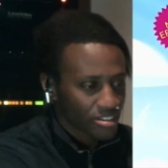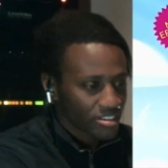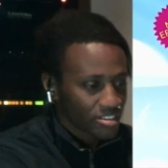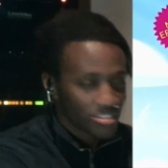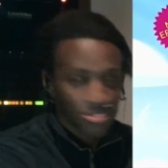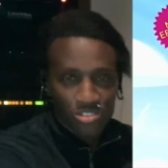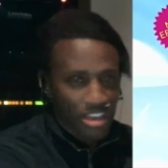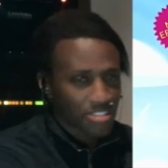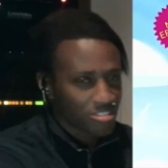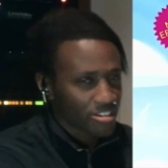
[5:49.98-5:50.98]
Some of you
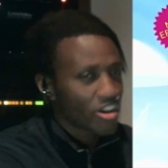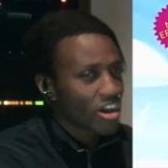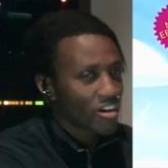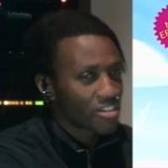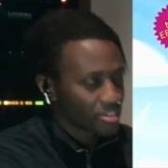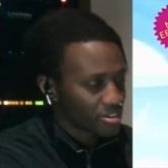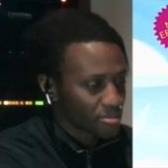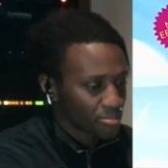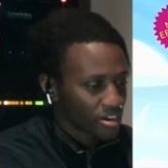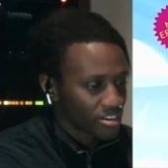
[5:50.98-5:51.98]
guys already know how I feel,
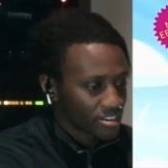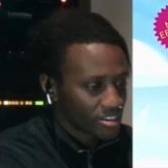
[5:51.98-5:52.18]
but